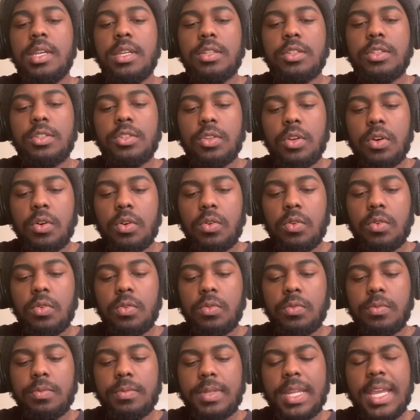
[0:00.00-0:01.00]
So
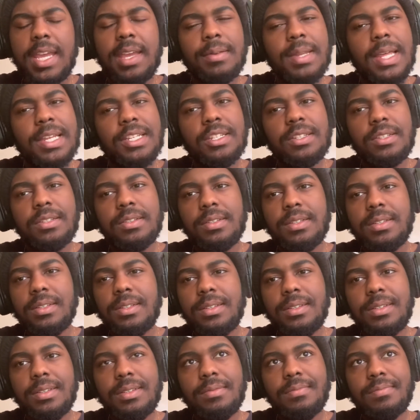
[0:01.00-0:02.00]
damn, that just
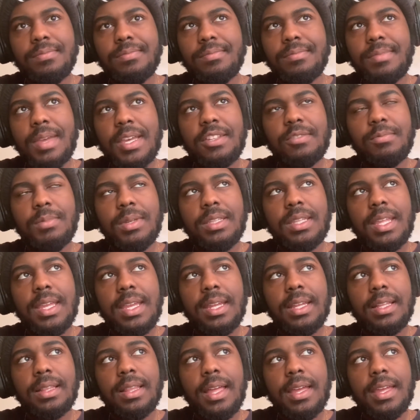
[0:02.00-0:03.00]
makes me
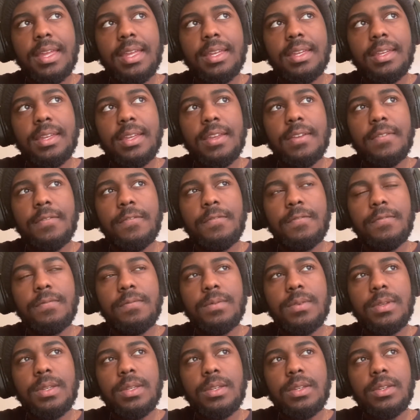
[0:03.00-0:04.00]
think, like, if
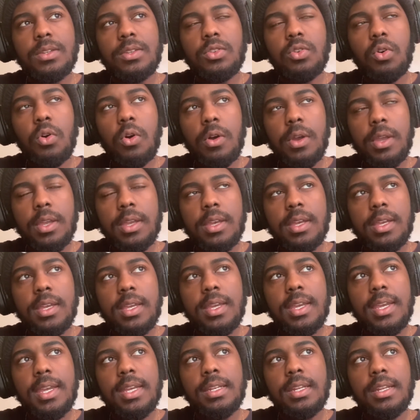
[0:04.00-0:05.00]
Toya
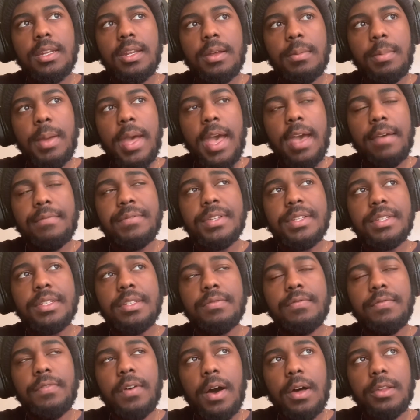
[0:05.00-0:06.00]
ended up having his
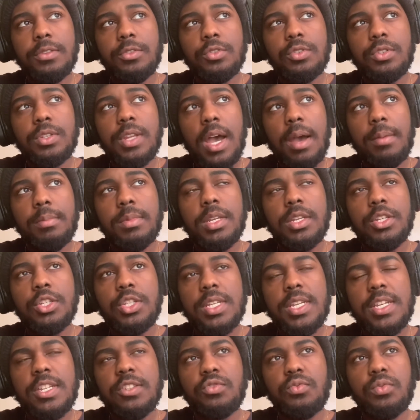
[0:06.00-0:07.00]
father's dominant
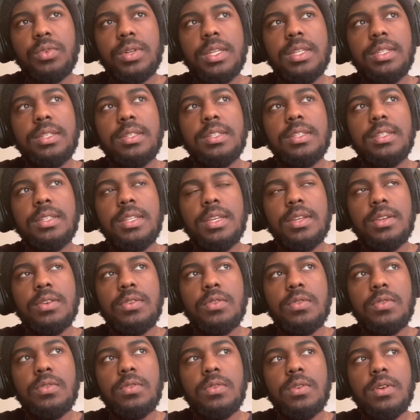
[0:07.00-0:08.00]
genes, would he
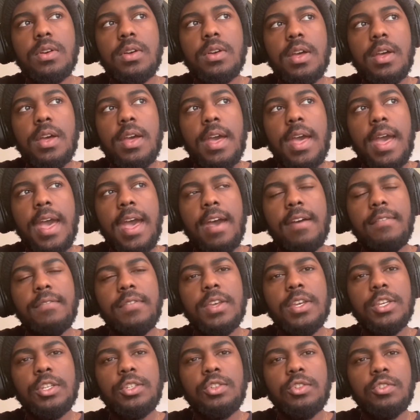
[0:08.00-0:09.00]
still have
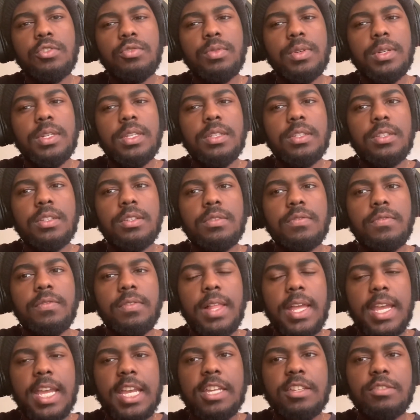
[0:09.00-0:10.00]
issues with his
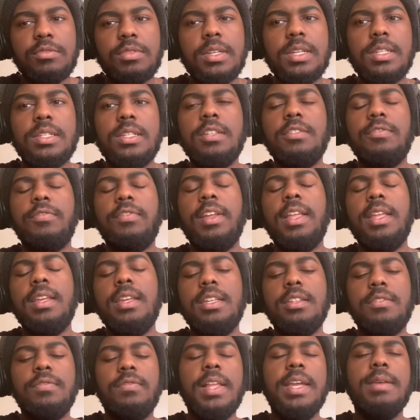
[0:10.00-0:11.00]
flames? Because
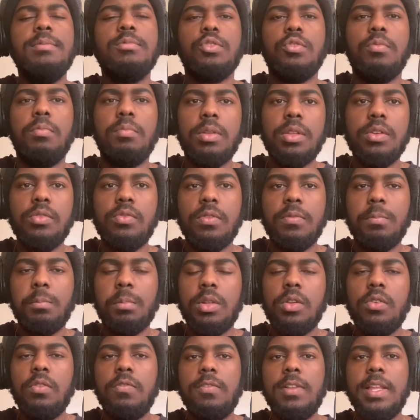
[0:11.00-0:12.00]
his flames were blue, and
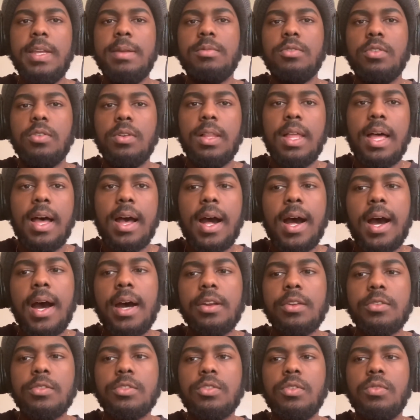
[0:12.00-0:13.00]
blue flames are a lot
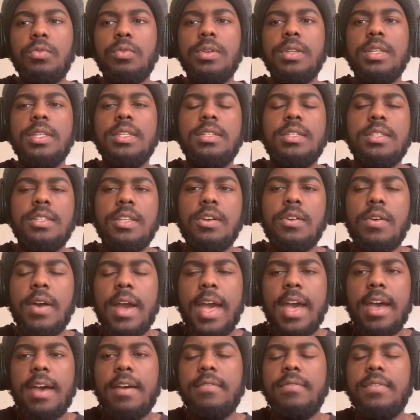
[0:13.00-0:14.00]
hotter. So would he still
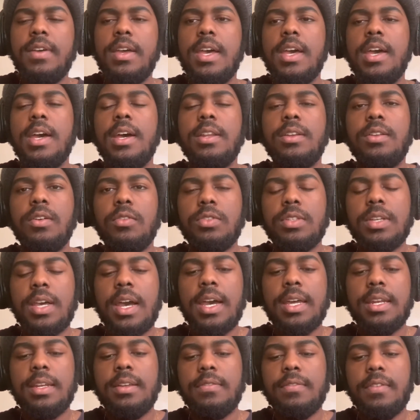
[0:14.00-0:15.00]
have those
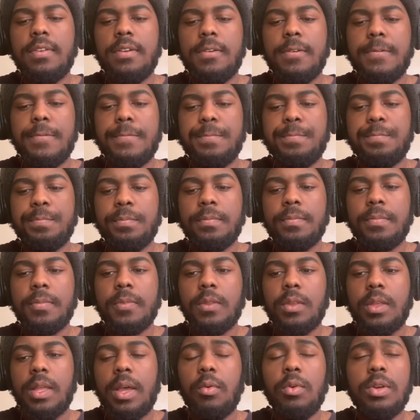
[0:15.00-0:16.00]
kind of,
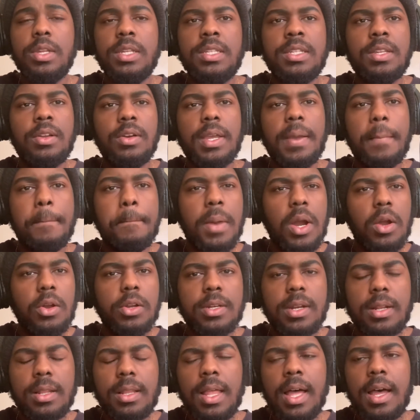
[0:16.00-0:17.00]
like, would he still get
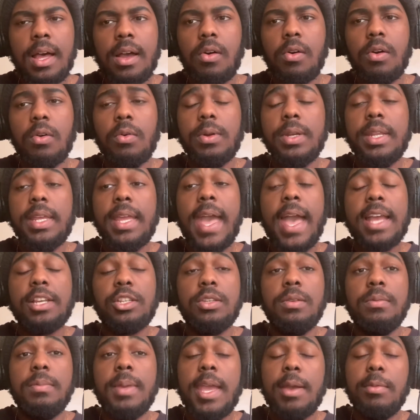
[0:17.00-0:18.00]
burned a lot? Or would he
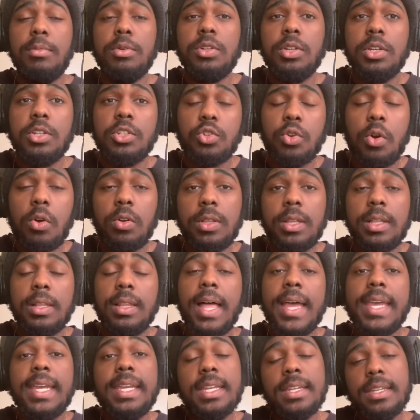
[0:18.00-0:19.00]
actually be able to control it
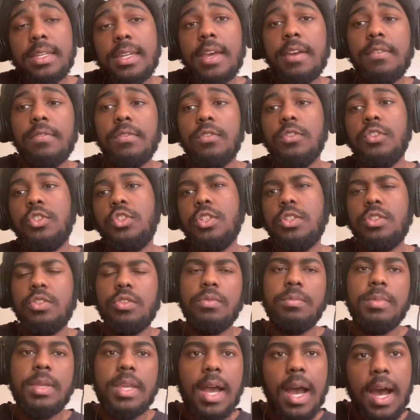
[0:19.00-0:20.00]
like Endeavor? It's just
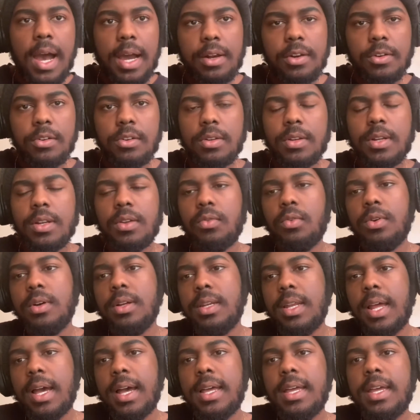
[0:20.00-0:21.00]
it'll be hotter and
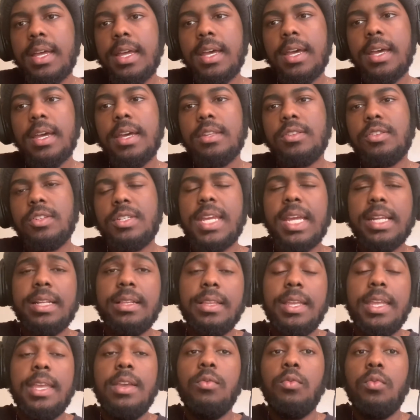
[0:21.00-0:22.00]
whatnot. So
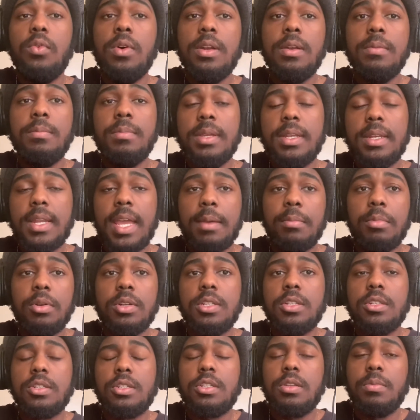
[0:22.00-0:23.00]
technically, he would have been able
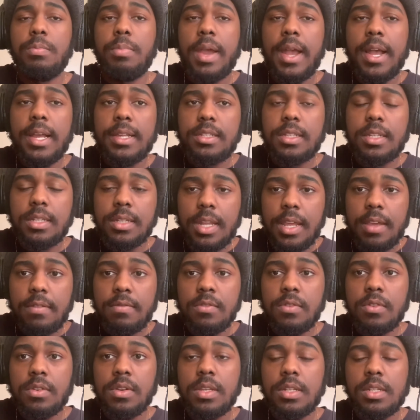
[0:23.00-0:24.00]
to surpass
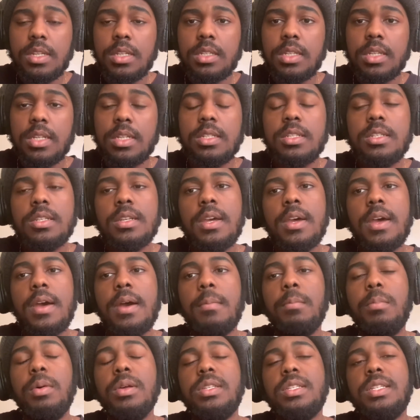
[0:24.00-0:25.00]
Endeavor in a sense.
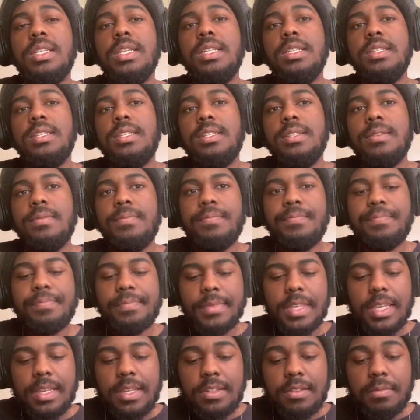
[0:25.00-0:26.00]
But since
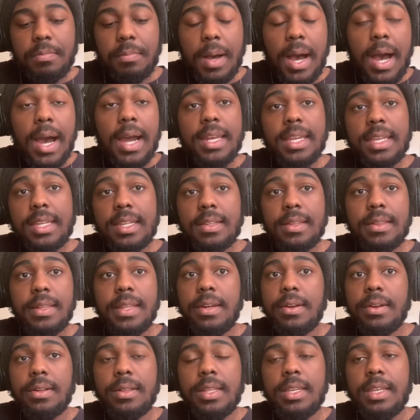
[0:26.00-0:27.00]
his body
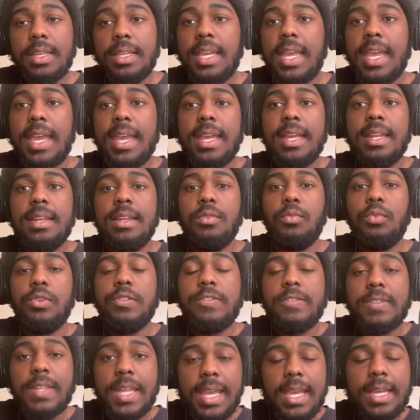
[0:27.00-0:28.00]
literally can't
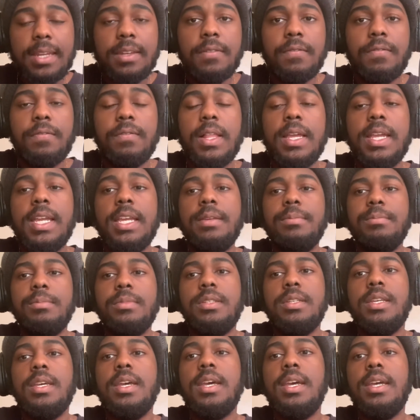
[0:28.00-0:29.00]
withstand the
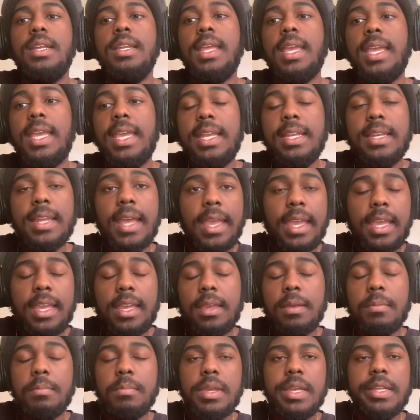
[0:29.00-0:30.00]
flames, the heat that
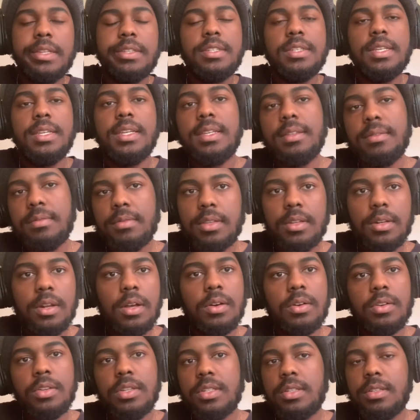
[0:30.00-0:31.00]
he emits, it, you
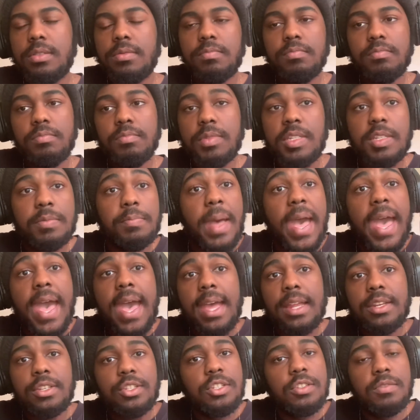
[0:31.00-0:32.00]
know, it's
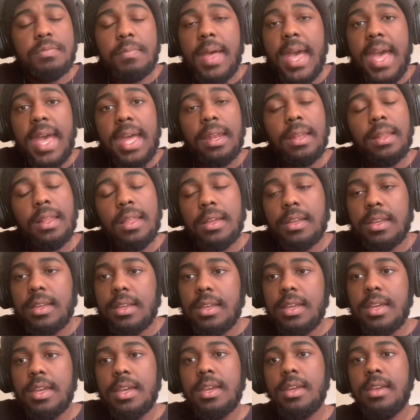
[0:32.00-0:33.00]
bad. It's just bad luck
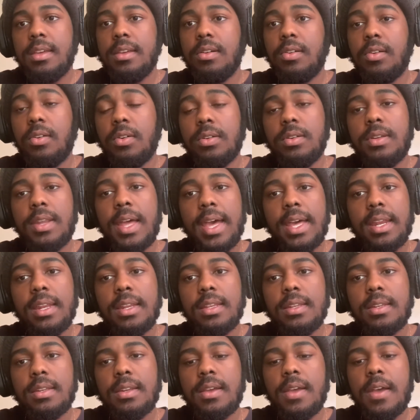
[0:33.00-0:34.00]
on that
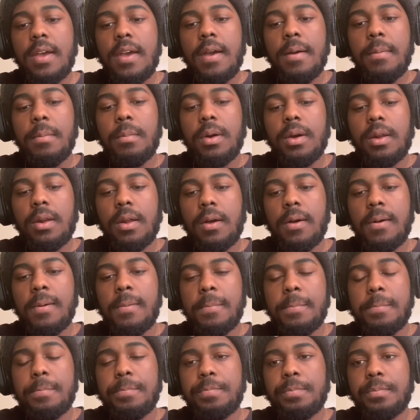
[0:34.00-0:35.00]
end. But
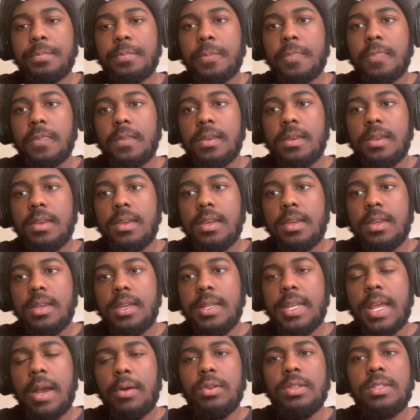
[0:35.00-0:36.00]
and
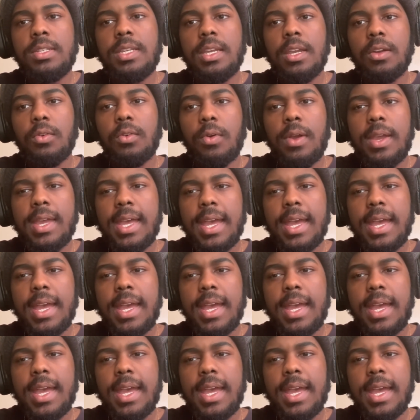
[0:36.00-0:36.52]
now we see in Rey, I